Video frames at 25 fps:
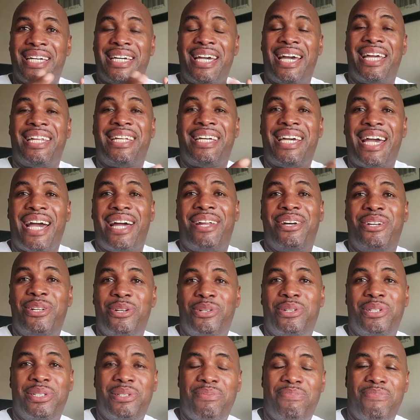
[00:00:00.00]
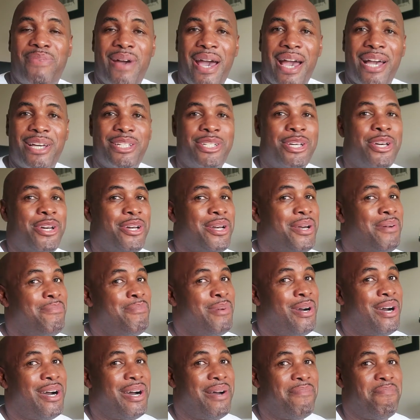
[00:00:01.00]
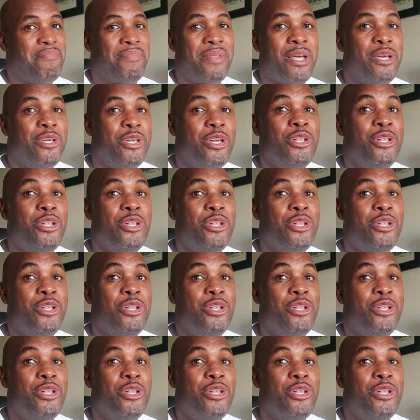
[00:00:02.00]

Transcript: can gather those facts, come on,